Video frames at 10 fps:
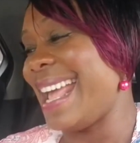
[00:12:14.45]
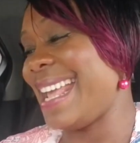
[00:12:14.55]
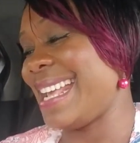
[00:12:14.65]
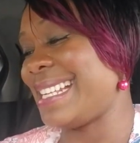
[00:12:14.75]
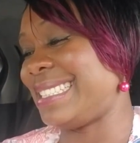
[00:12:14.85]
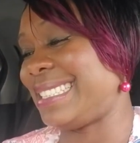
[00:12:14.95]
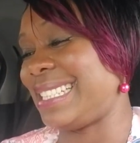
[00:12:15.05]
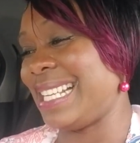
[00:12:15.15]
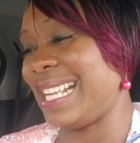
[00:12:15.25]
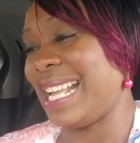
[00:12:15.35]

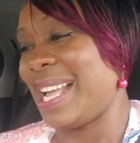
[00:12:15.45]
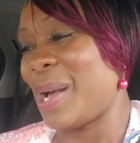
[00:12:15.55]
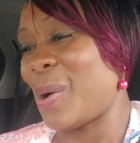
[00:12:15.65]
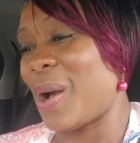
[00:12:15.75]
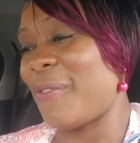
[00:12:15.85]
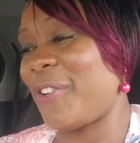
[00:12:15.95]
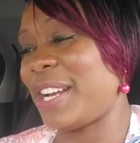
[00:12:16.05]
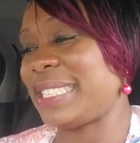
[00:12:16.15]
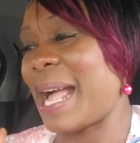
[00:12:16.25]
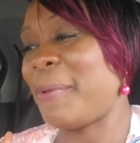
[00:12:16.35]
is, for
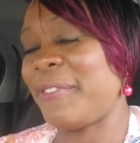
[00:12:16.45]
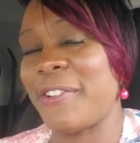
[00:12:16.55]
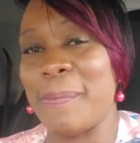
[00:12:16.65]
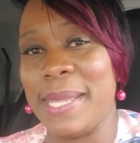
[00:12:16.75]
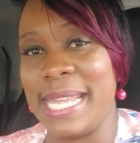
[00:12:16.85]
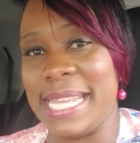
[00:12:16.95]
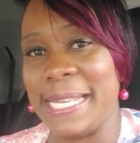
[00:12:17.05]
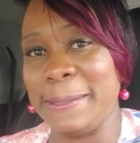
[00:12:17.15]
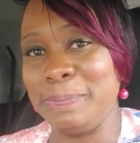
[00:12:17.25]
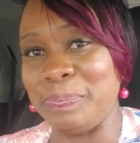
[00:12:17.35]
example, for
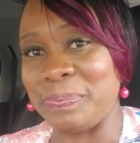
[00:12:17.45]
me,